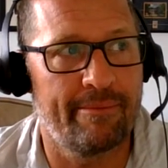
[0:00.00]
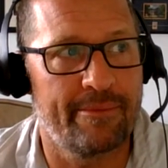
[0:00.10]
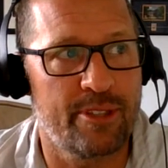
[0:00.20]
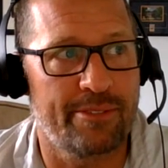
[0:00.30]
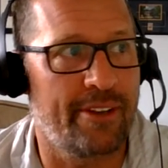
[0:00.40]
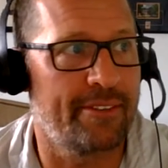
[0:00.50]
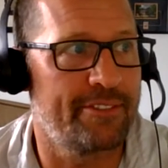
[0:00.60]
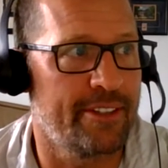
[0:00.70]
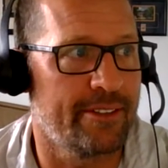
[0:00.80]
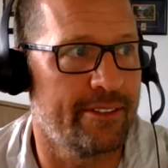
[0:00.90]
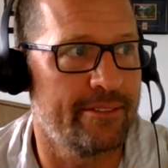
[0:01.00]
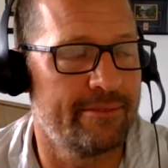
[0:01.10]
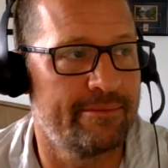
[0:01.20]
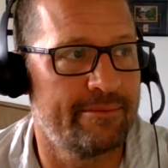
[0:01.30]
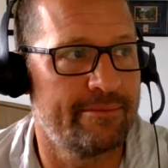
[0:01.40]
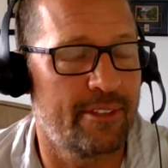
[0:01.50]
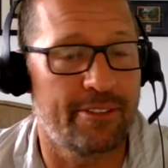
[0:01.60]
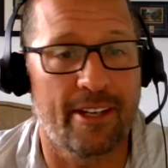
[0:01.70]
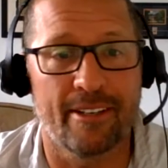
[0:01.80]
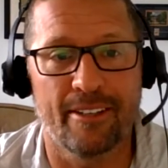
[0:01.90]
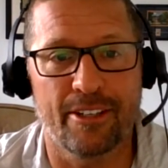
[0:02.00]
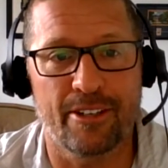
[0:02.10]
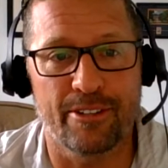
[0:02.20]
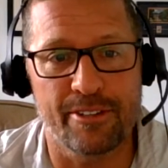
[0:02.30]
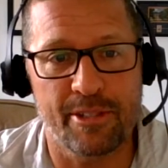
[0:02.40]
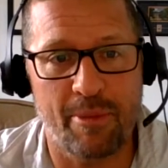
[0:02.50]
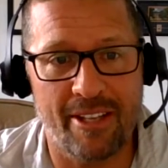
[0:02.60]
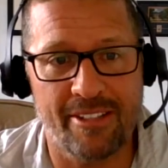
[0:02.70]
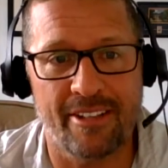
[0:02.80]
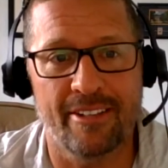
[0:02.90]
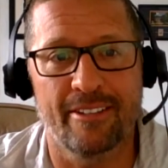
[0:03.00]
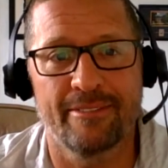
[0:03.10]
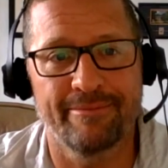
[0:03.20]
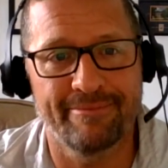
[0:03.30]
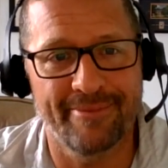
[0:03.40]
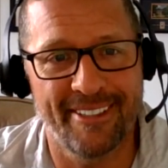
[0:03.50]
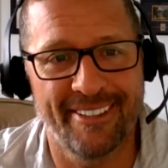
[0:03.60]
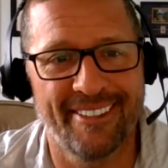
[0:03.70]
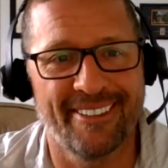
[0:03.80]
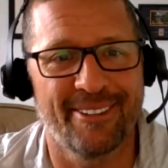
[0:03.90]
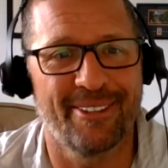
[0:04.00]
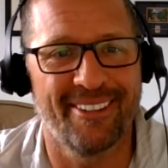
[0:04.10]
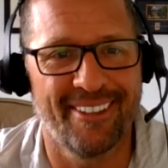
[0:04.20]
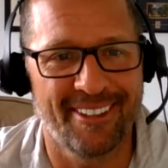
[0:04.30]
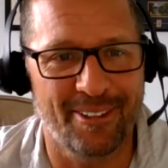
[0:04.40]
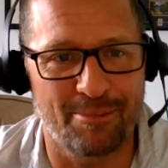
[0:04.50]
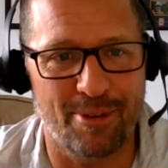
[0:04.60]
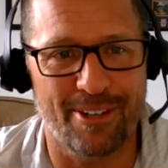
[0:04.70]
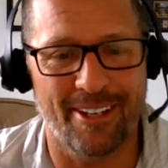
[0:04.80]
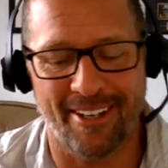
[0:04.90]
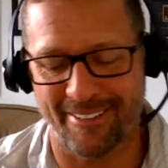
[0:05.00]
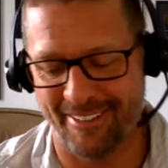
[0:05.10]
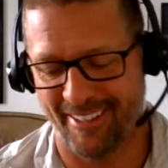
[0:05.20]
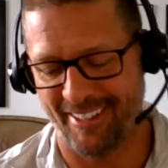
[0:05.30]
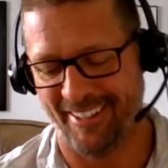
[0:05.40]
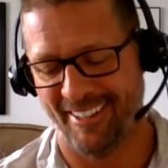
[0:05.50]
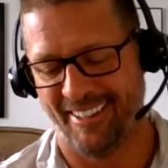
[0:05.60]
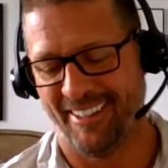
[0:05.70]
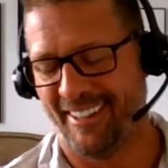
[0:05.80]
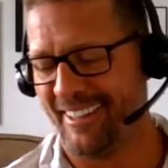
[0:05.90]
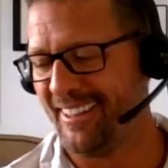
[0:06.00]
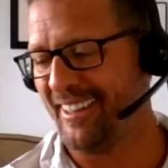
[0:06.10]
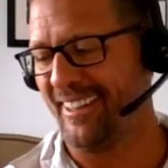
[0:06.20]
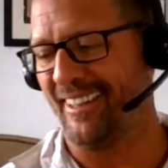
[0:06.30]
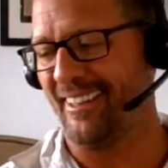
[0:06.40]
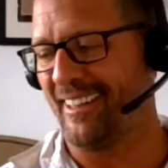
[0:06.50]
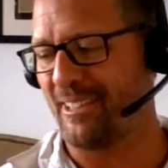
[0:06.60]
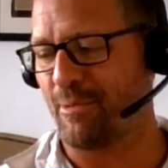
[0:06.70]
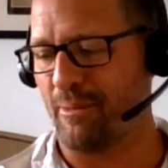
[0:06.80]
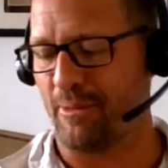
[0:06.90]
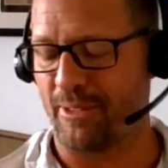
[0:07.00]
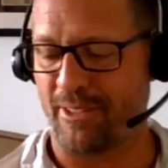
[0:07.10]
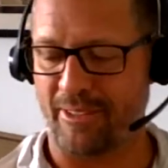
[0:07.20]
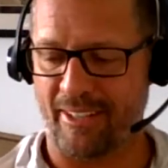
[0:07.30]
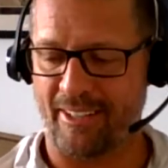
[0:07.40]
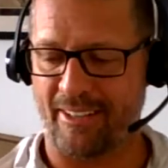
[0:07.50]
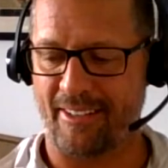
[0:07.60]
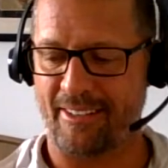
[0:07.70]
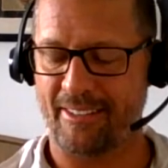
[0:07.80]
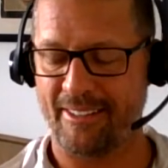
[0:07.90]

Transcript: So if I occur as spacey or burnout, that's probably what's going on there.